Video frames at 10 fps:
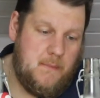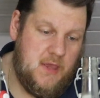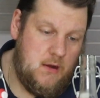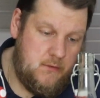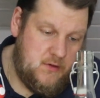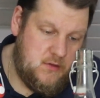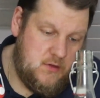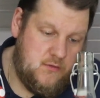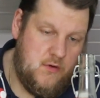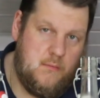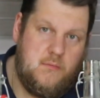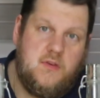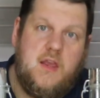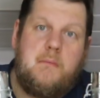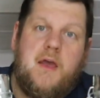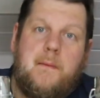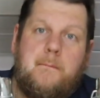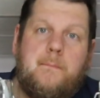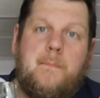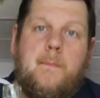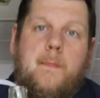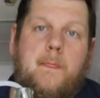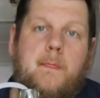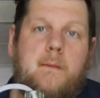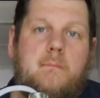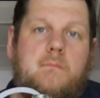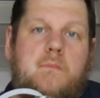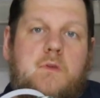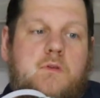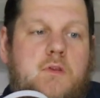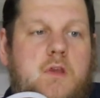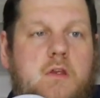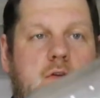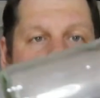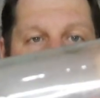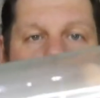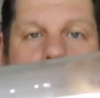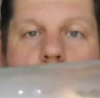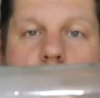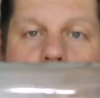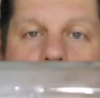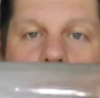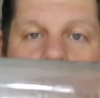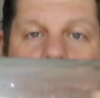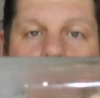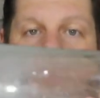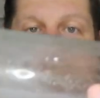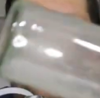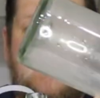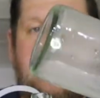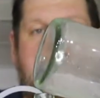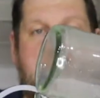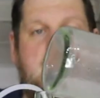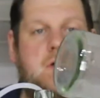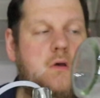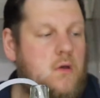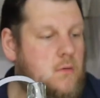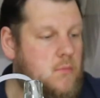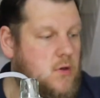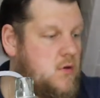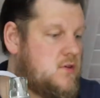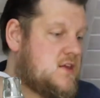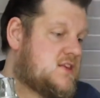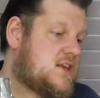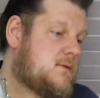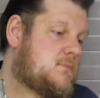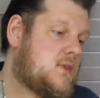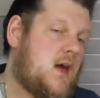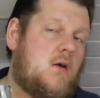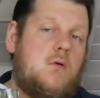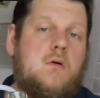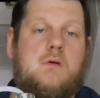Here, this is from steaming. You see here some condensed water because I steamed now.